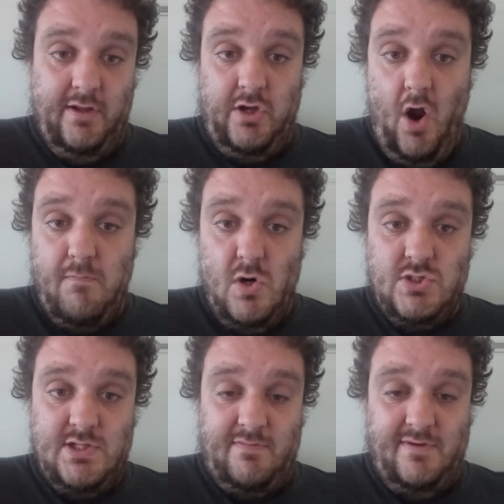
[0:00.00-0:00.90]
Go
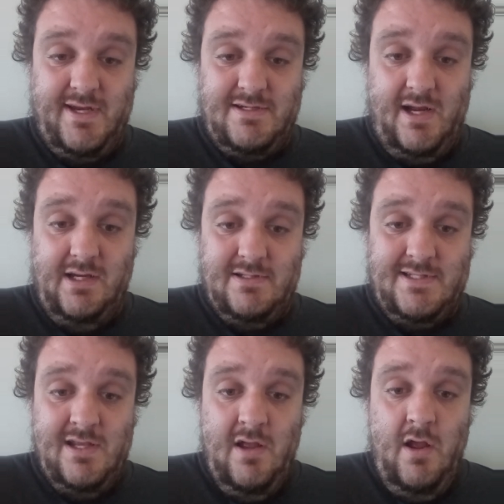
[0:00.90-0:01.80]
versions of the Teen
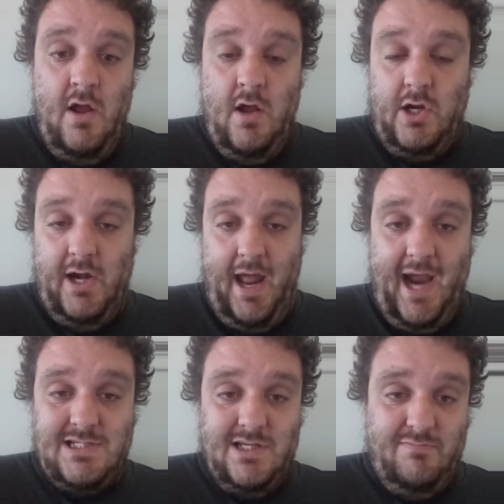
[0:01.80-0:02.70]
Titans could
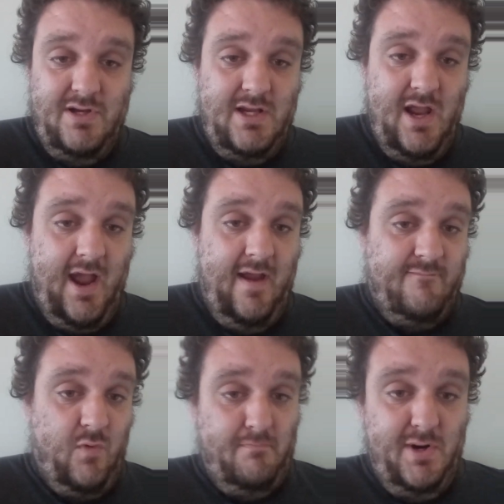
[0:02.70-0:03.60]
actually be a
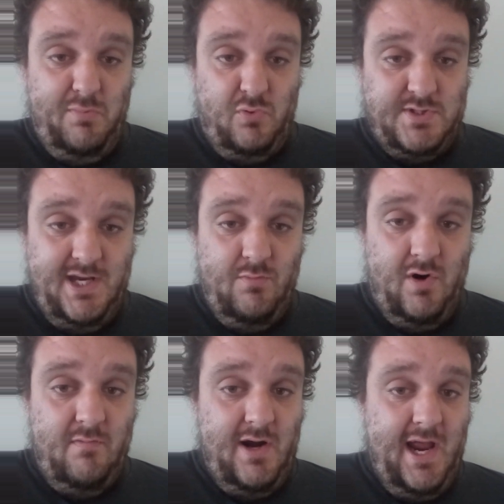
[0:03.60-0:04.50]
formidable team
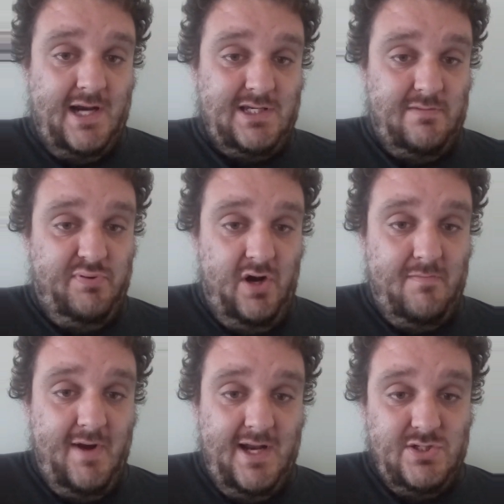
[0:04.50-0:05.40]
whenever they actually put their
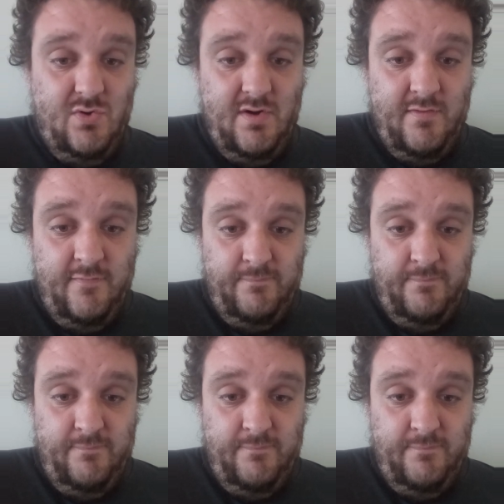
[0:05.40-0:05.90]
mind to it.